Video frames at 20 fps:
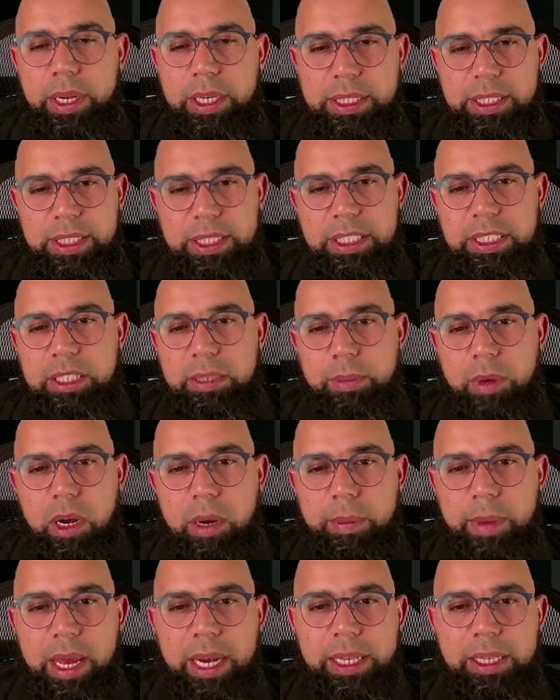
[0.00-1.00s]
as the system
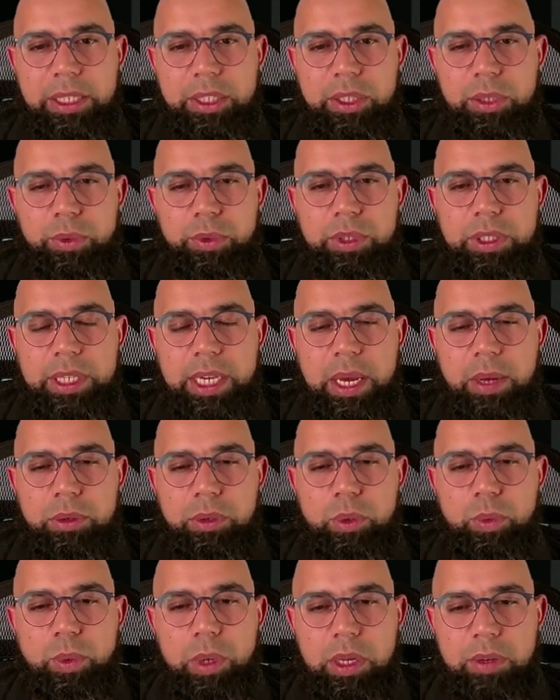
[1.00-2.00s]
automatically tunes it down
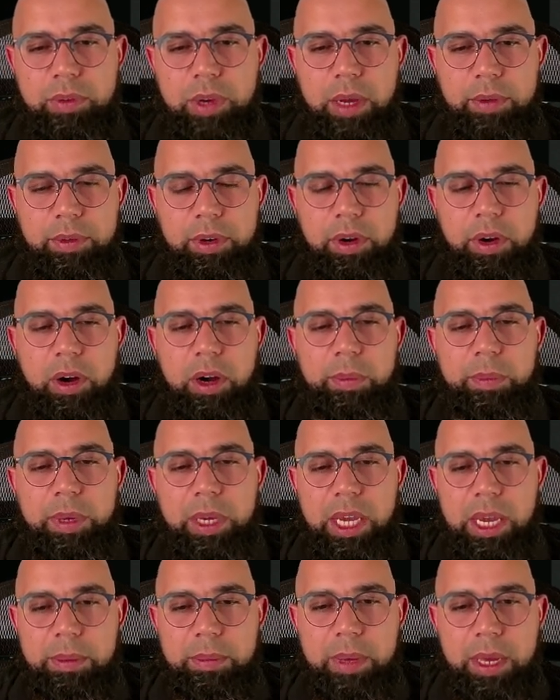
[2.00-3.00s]
to 2500
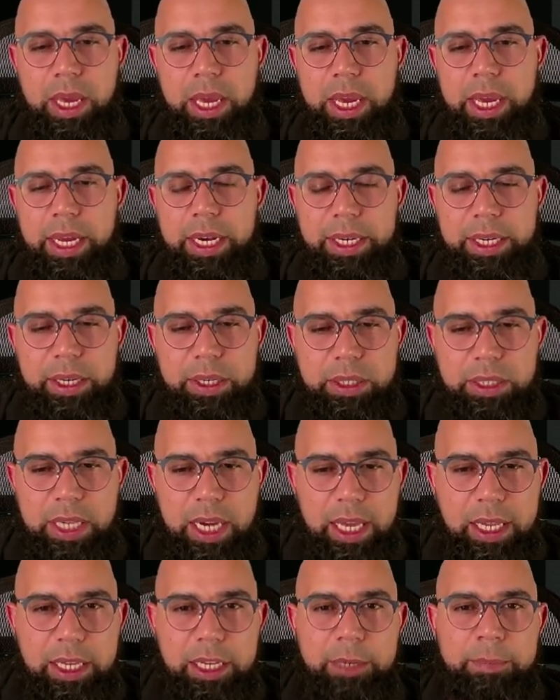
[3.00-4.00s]
RPM, near
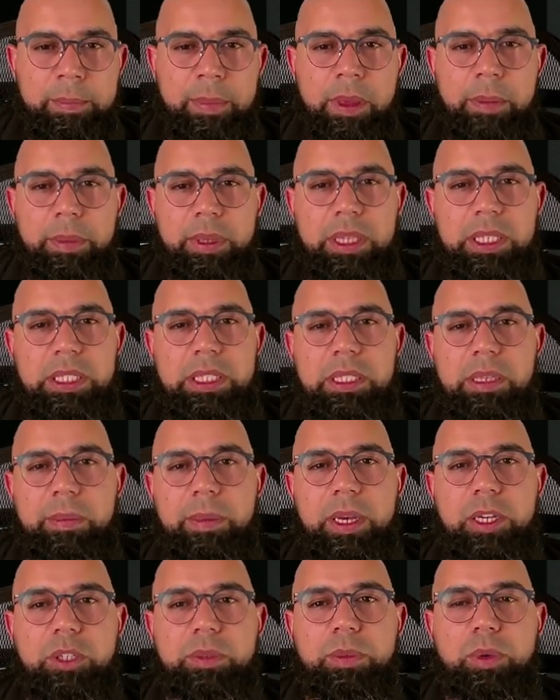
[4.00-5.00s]
silent. But this is the best